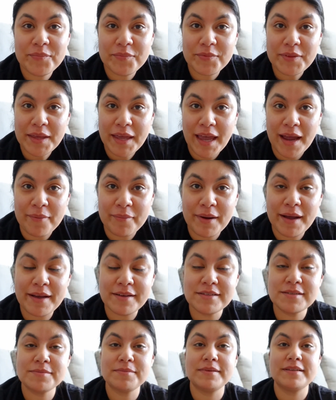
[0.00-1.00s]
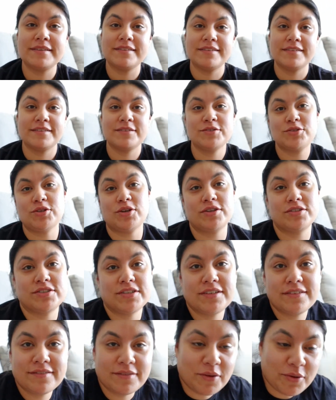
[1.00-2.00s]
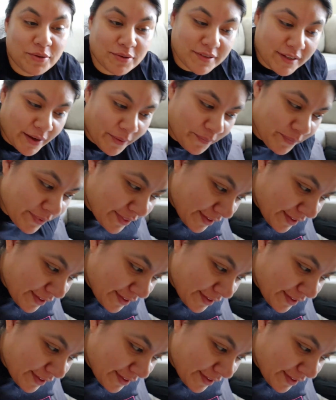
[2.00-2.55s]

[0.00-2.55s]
The camera has been charging the whole time,